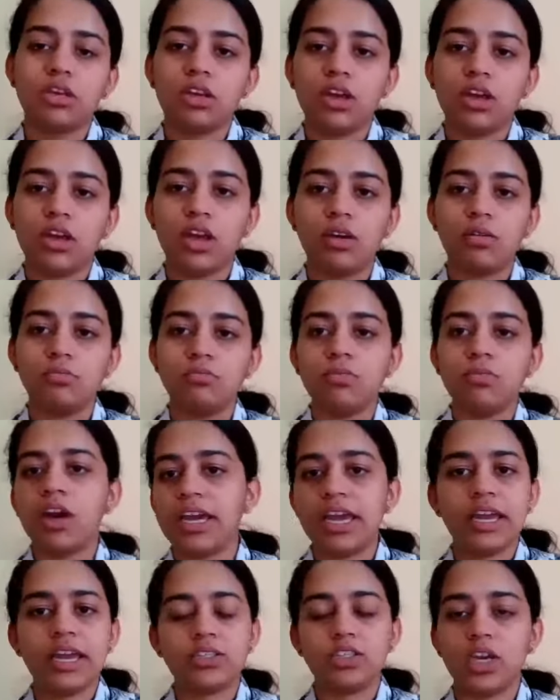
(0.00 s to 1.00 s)

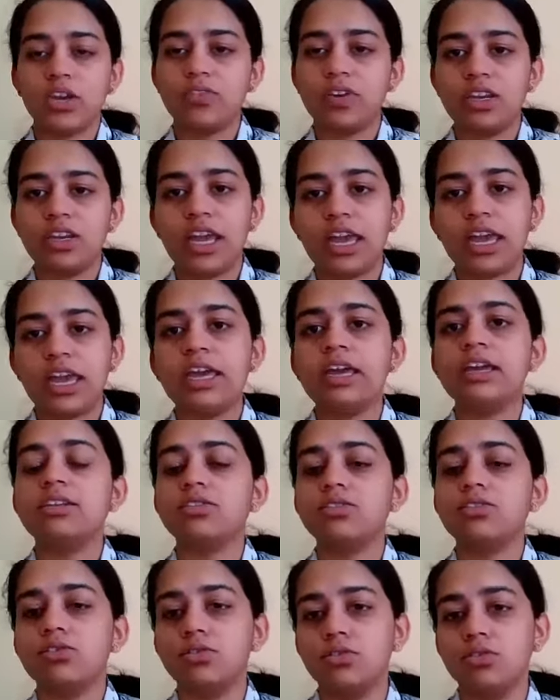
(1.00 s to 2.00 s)
HIV and AIDS,
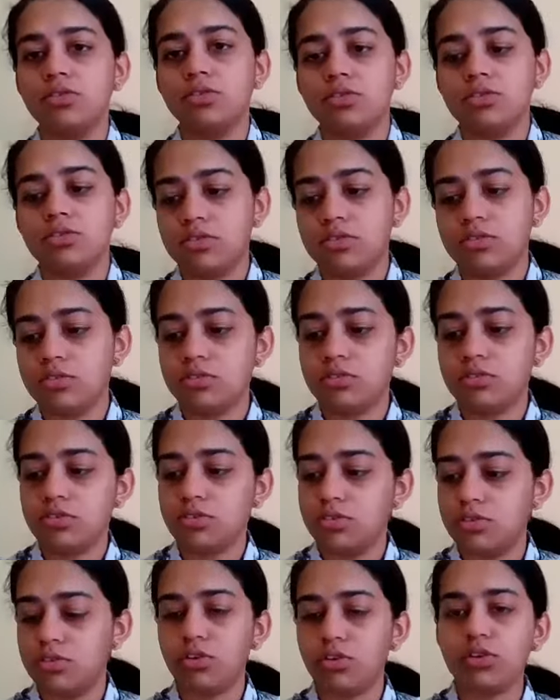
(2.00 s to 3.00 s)
or
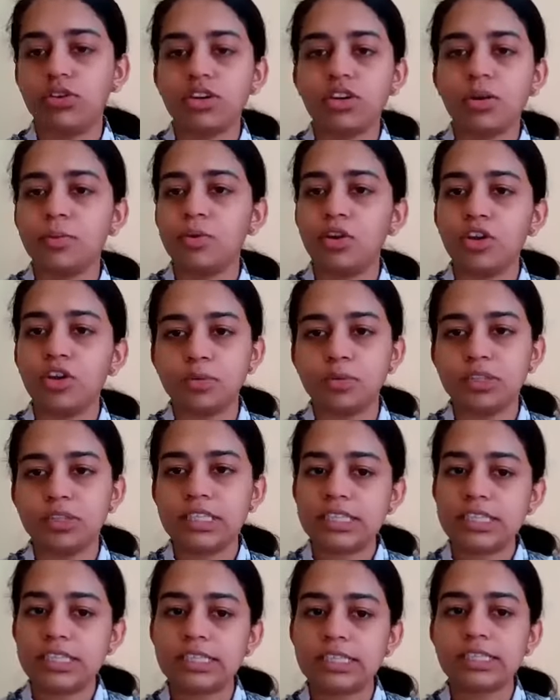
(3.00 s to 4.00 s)
to non-communicable
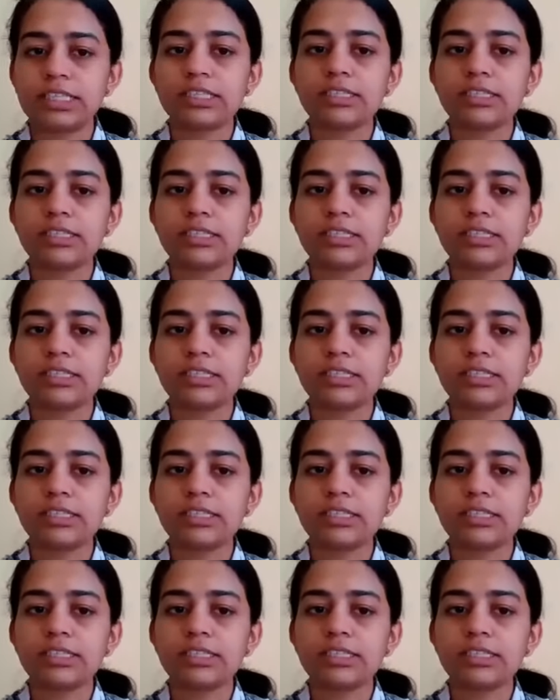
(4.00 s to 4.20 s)
diseases.